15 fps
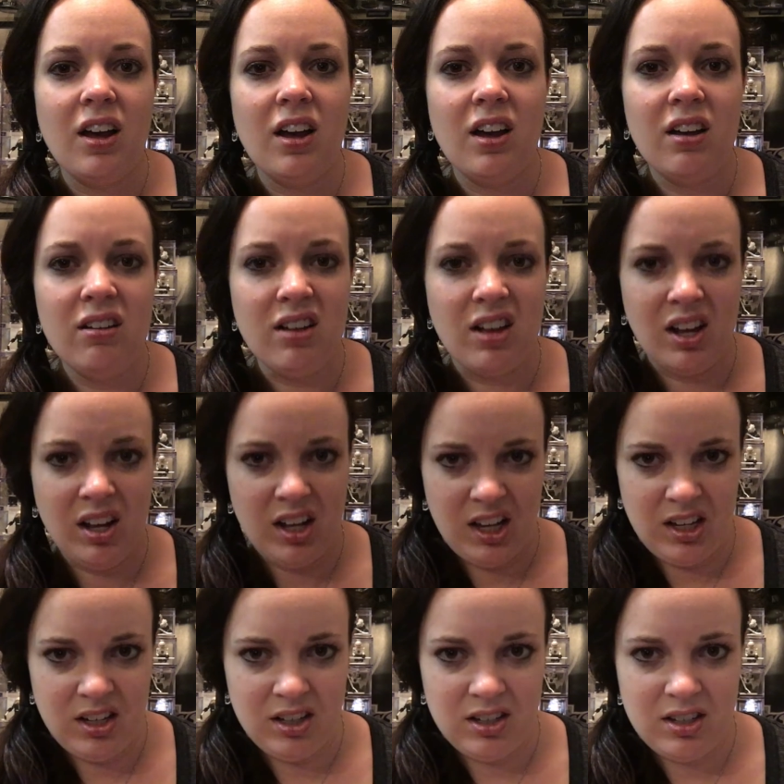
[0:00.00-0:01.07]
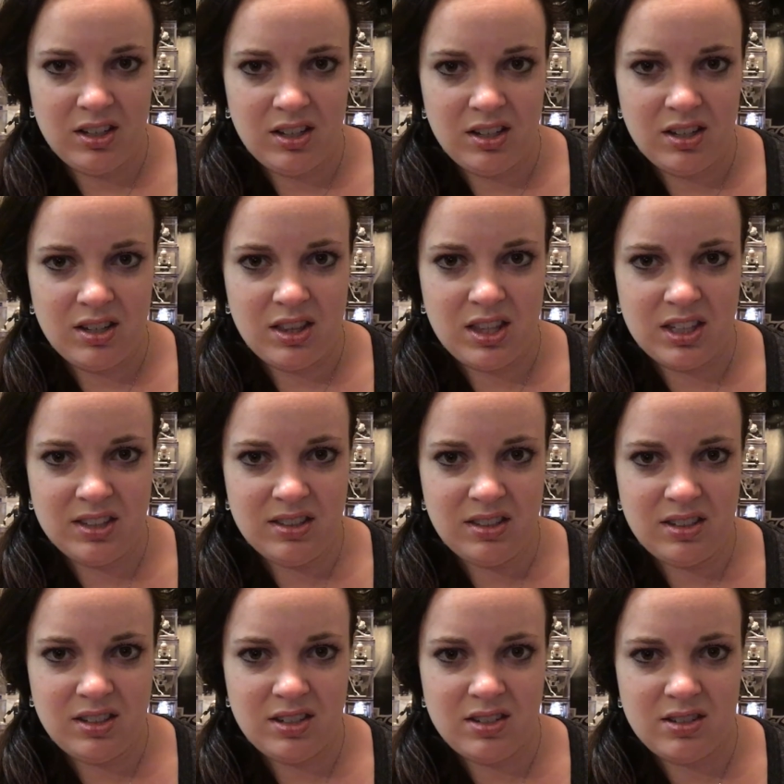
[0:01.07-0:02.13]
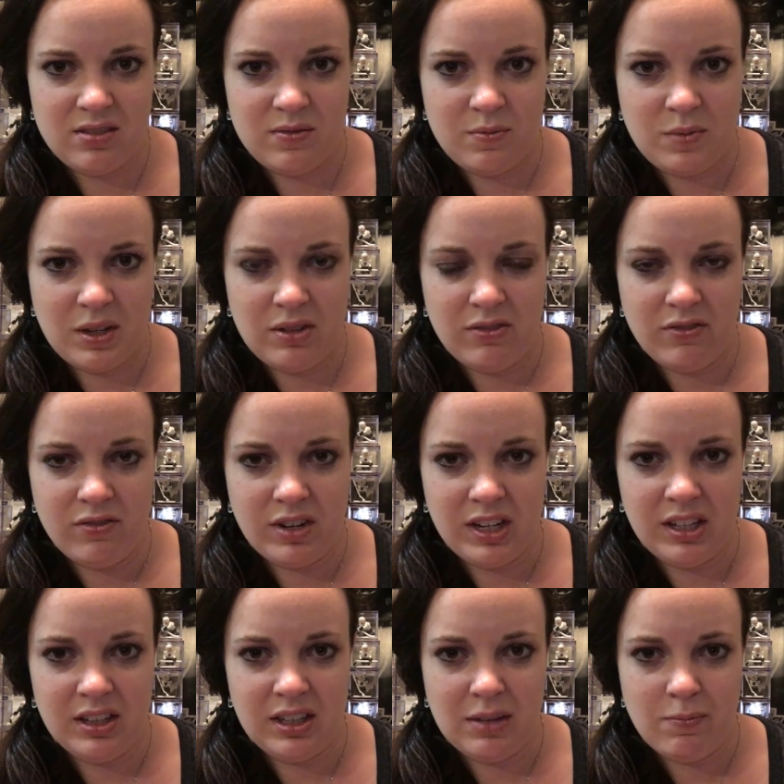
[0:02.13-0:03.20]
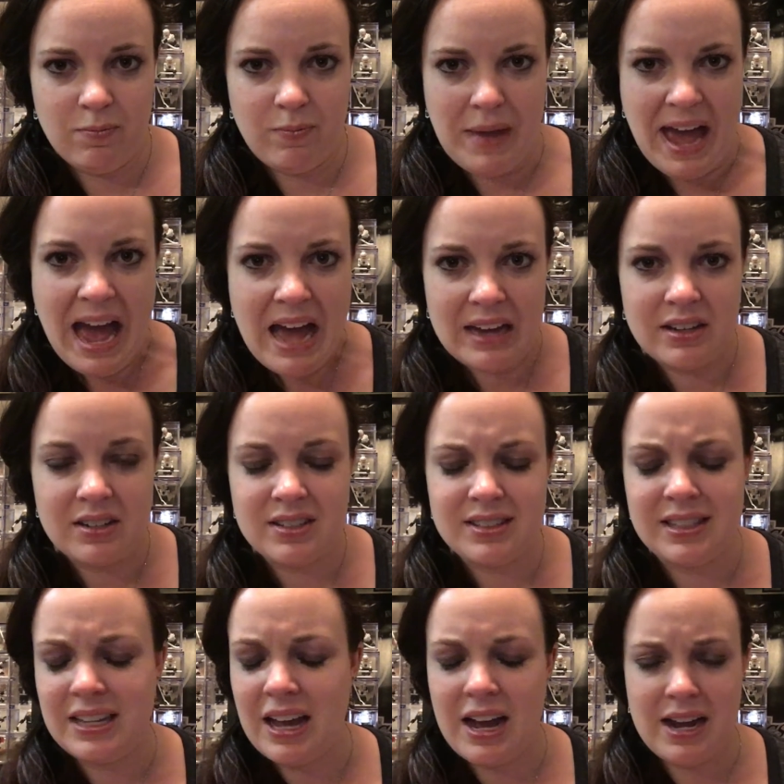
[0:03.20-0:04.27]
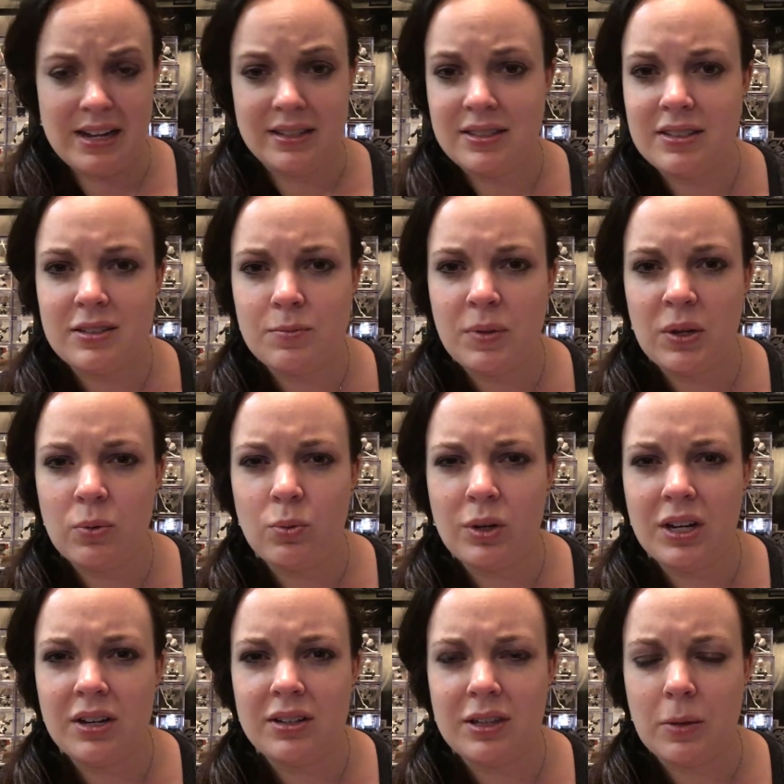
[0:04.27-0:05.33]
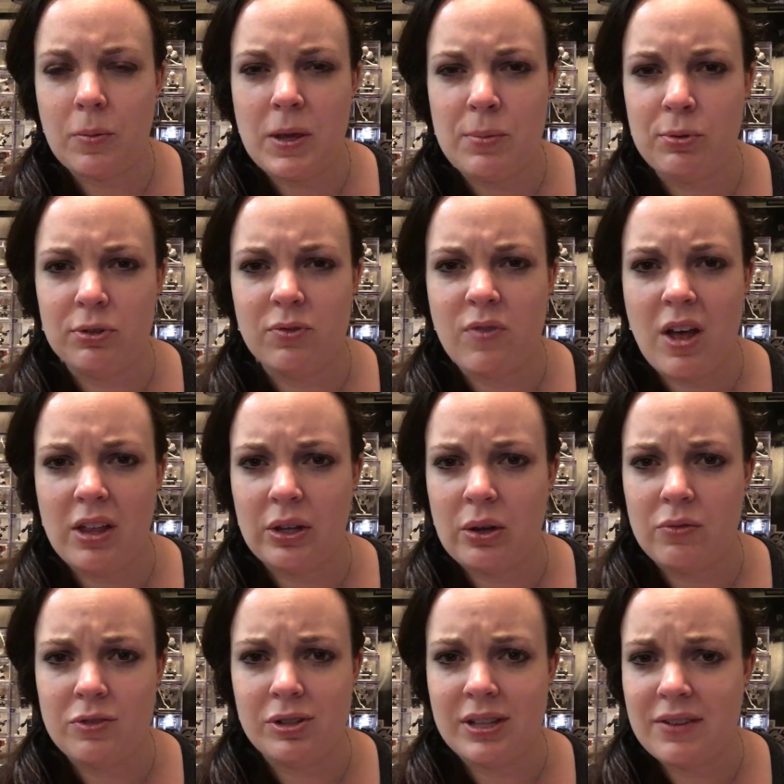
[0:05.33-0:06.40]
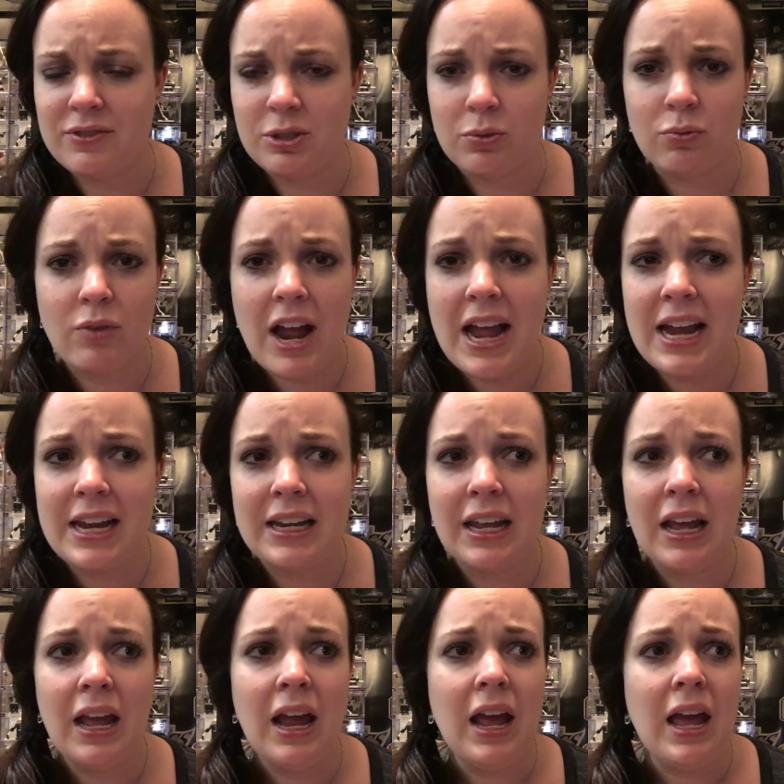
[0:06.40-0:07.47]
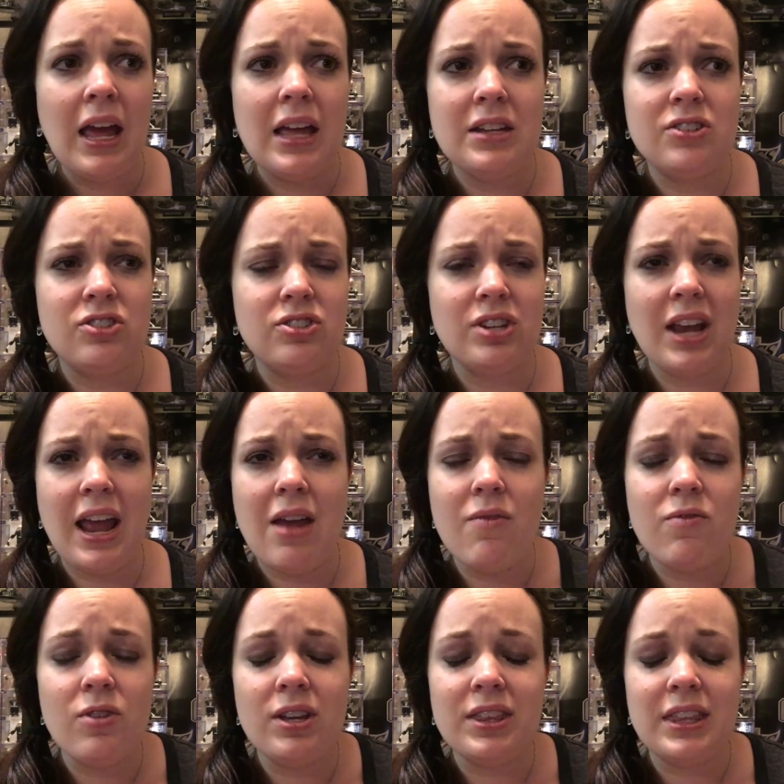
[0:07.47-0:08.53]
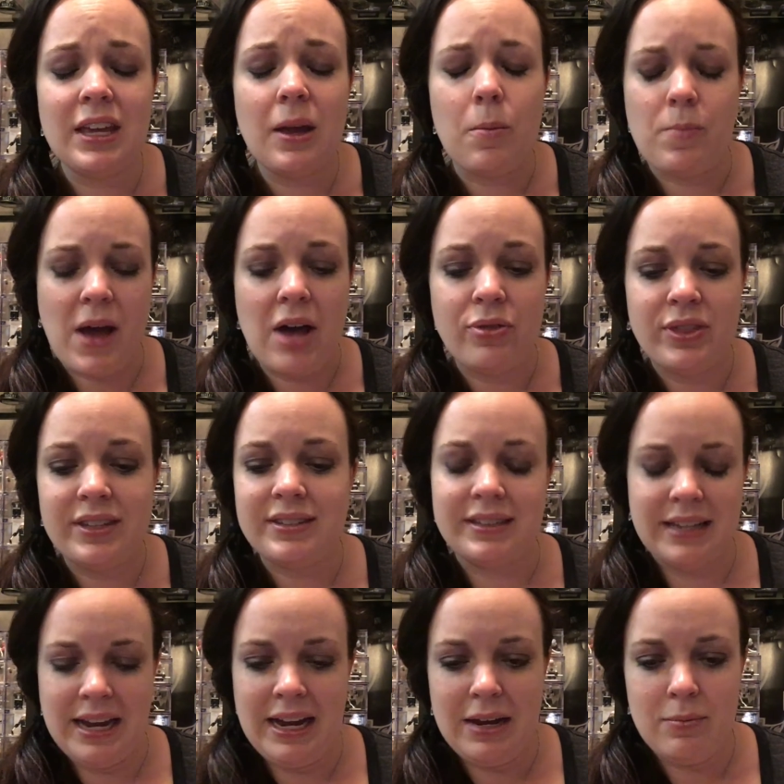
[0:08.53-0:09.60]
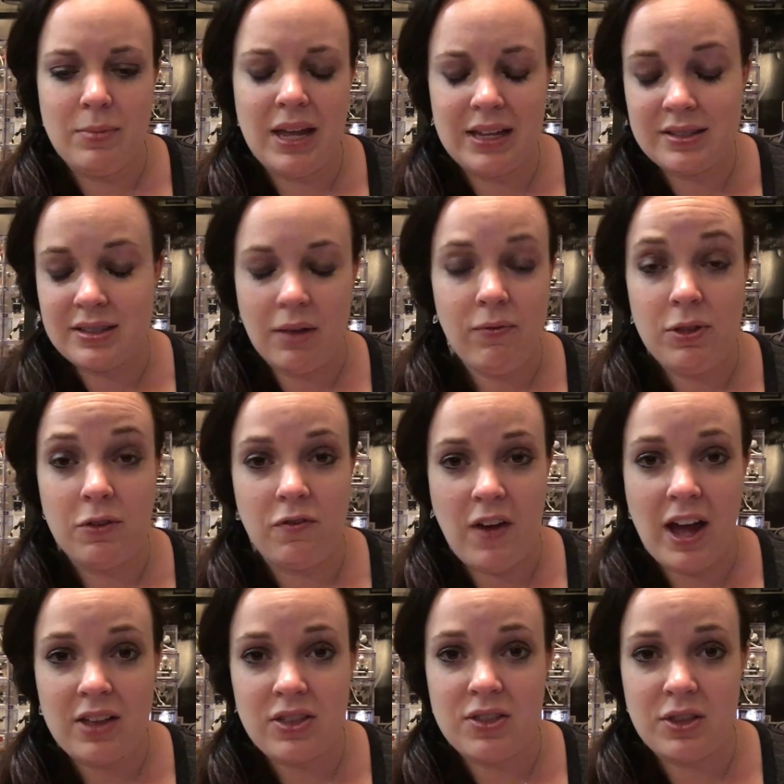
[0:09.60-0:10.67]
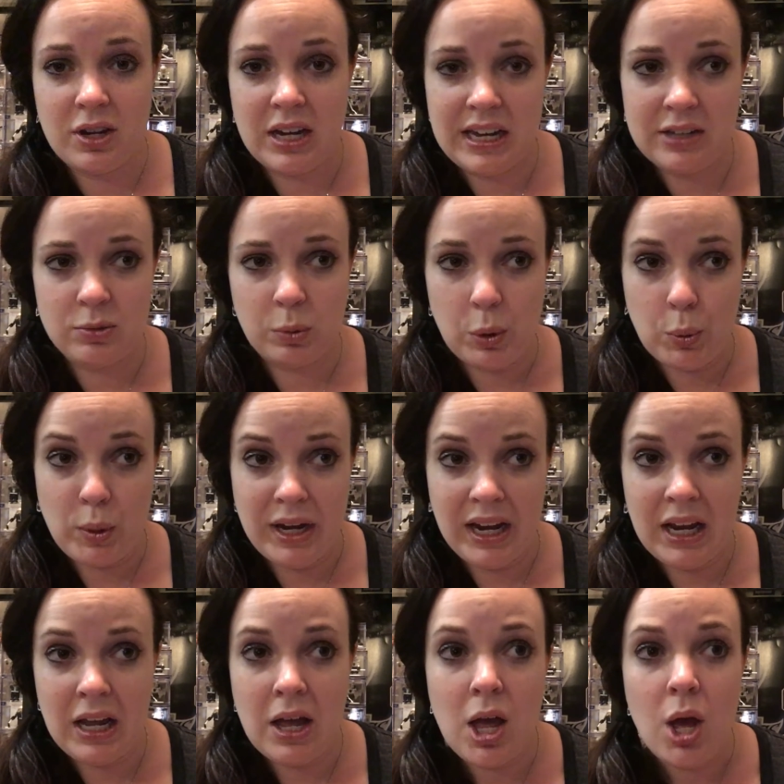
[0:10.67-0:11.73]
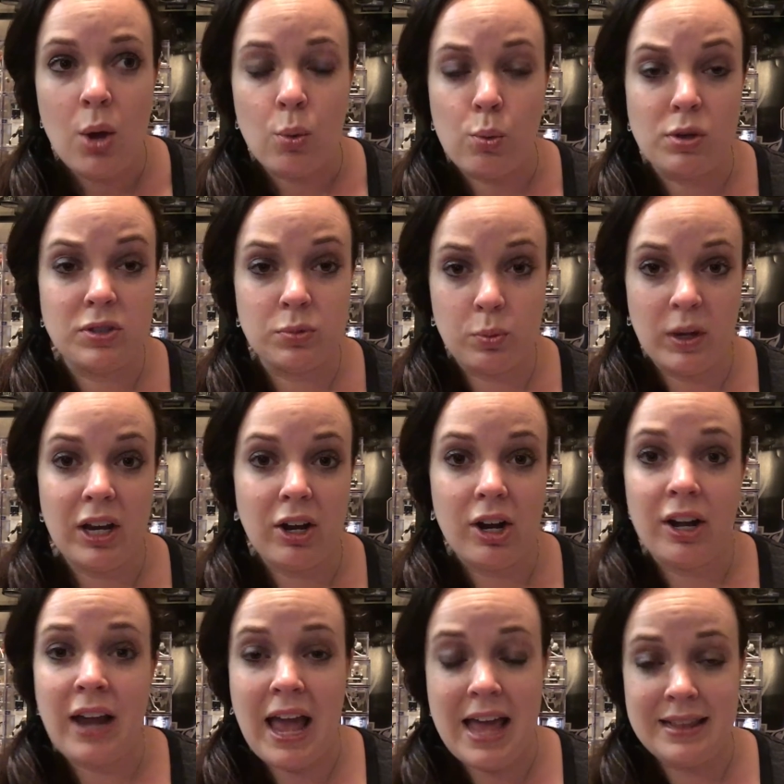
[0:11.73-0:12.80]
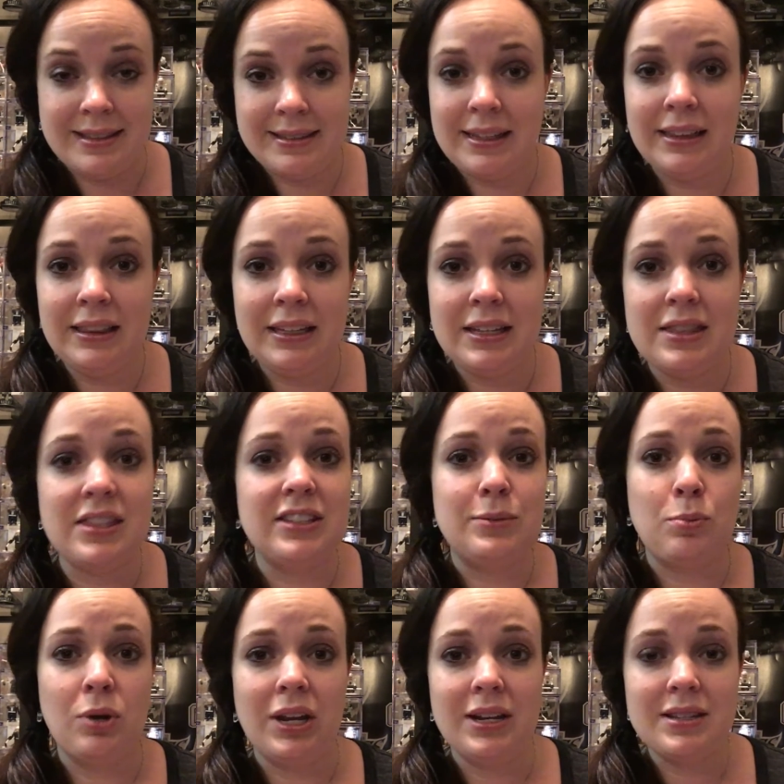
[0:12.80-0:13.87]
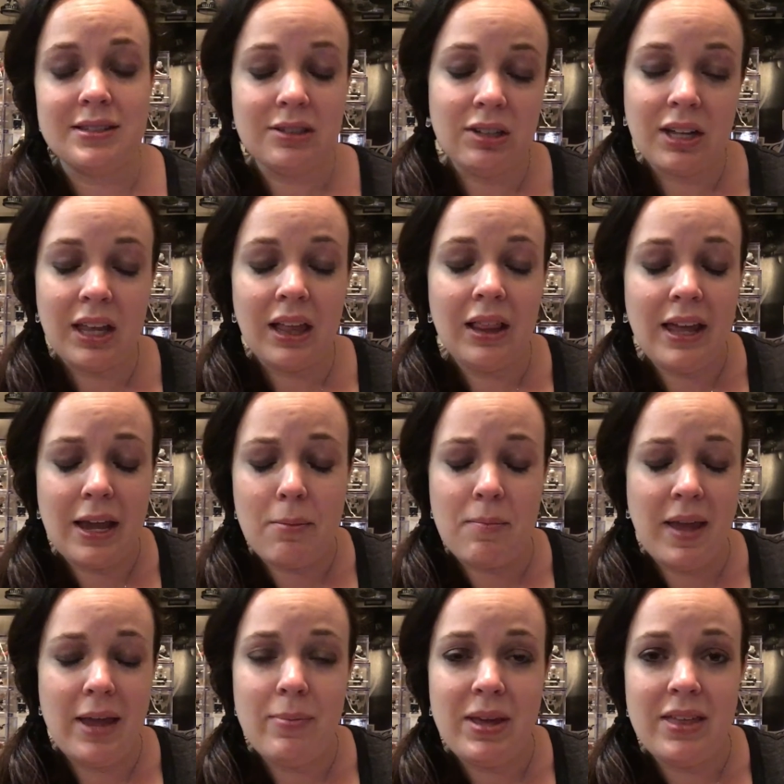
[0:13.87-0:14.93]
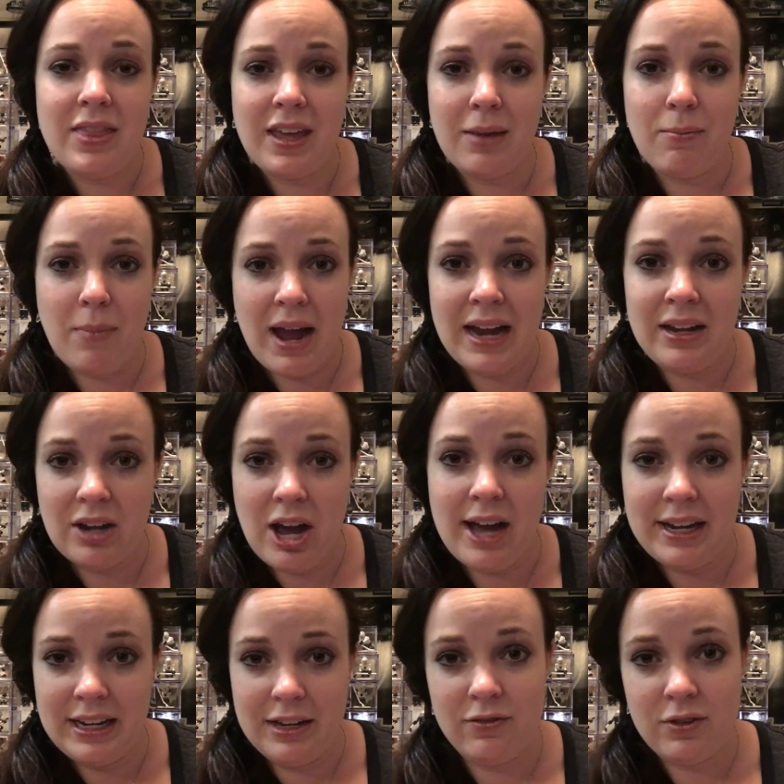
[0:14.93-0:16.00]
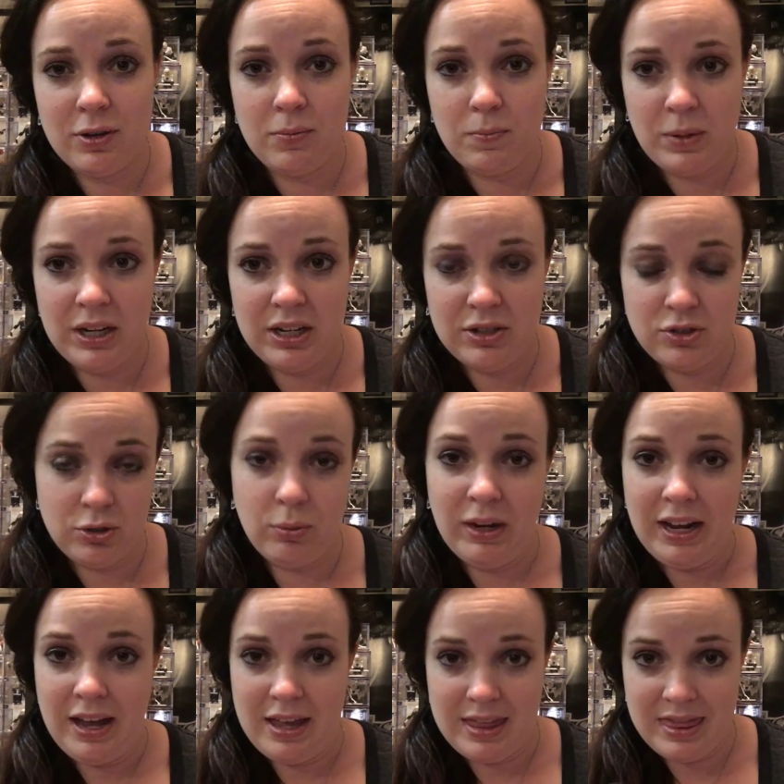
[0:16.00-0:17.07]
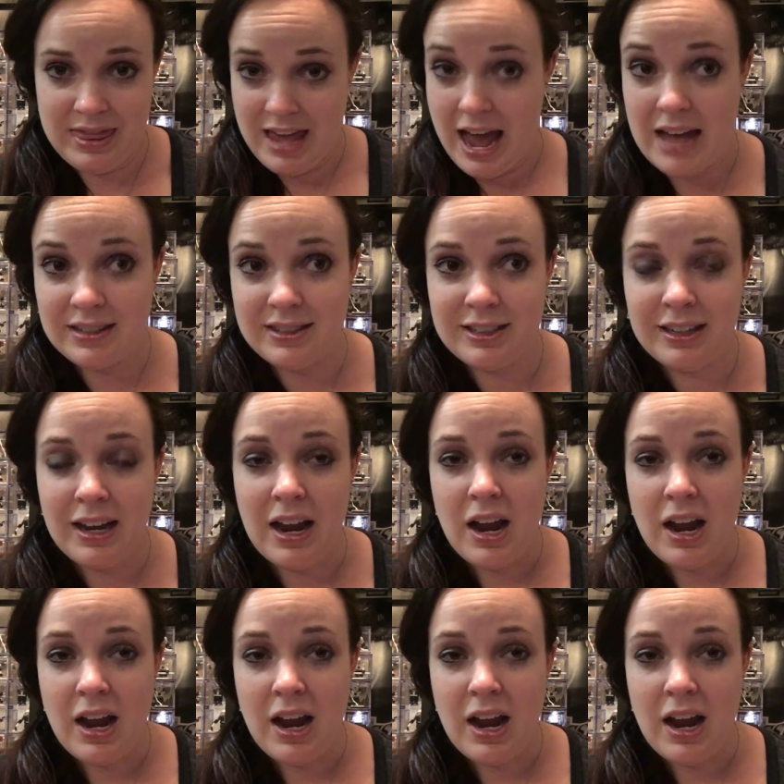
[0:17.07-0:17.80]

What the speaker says: oh god, this could be really bad, because the ice has been weird, like people are falling over left and right, and just everything about this game, except the fact that the Kings were winning, was weird. And suddenly at this point, it's looking like maybe they might not even be doing that.